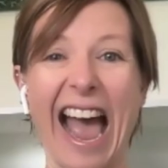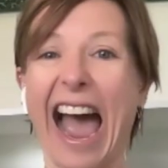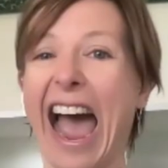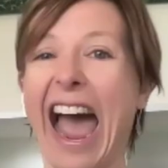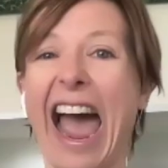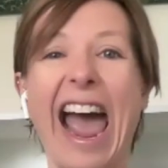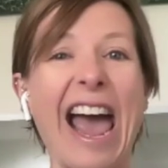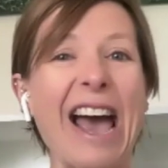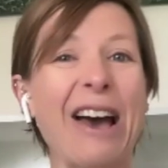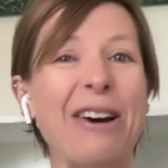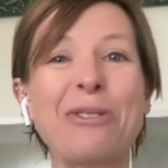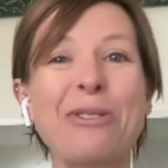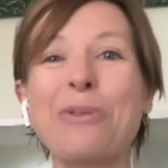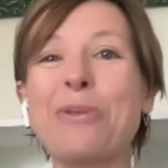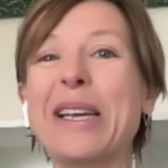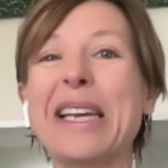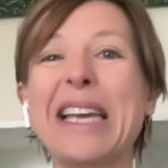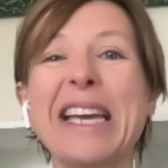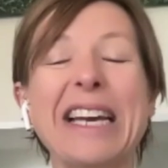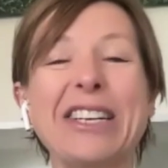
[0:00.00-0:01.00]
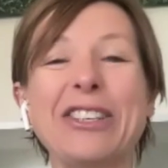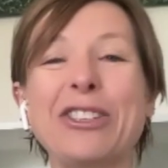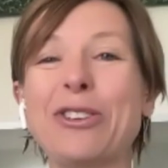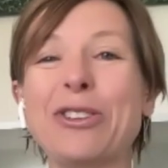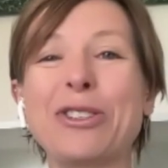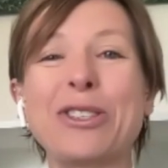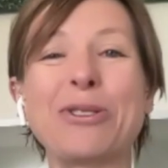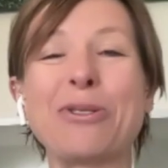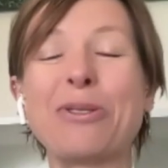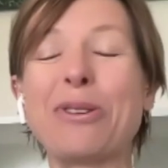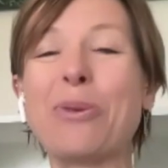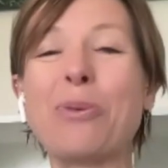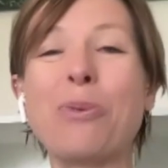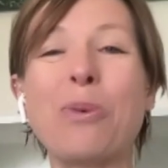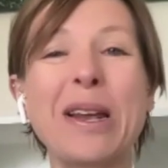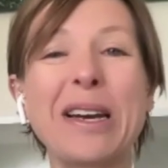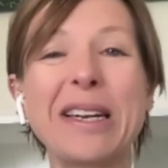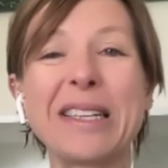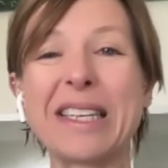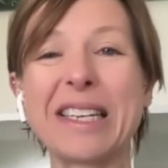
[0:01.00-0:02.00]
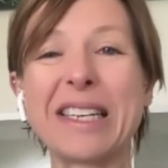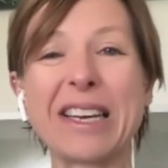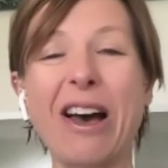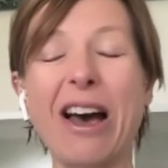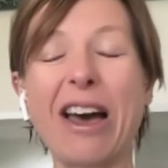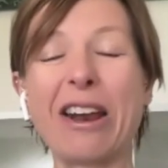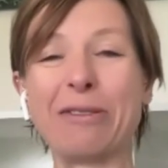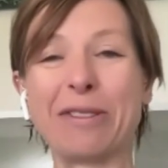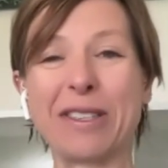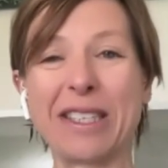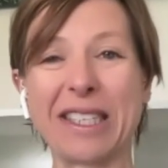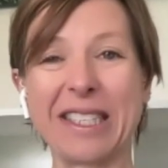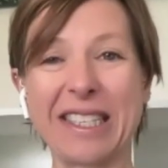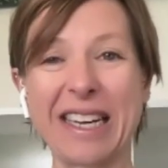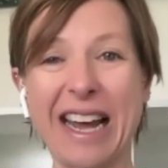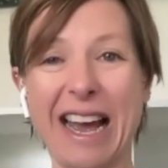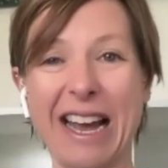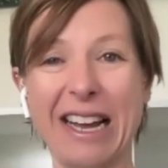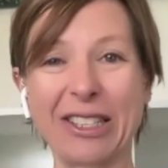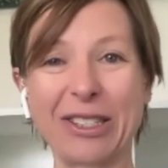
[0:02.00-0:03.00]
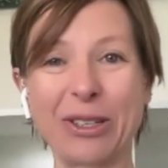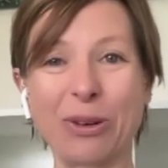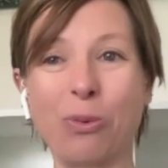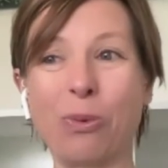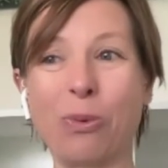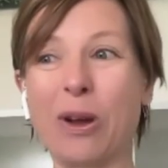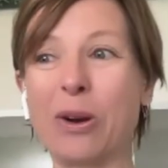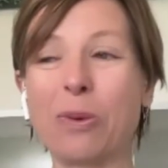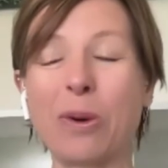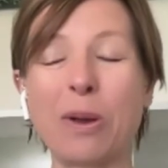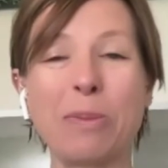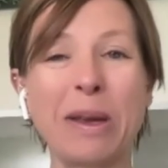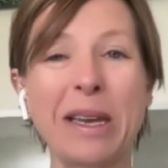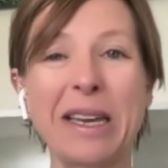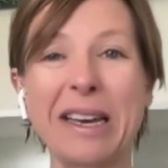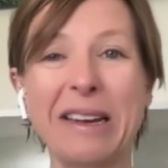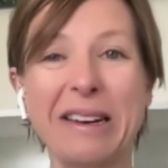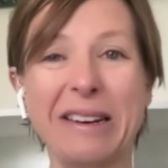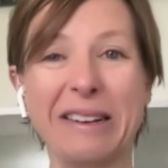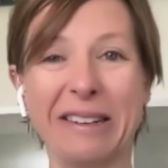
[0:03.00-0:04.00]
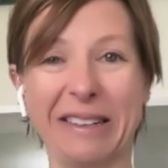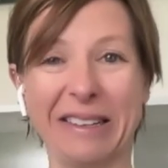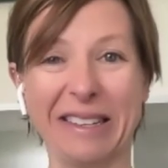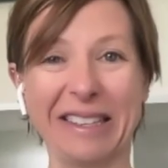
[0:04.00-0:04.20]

How do we get into your story? Where does it kind of start? Where do we begin?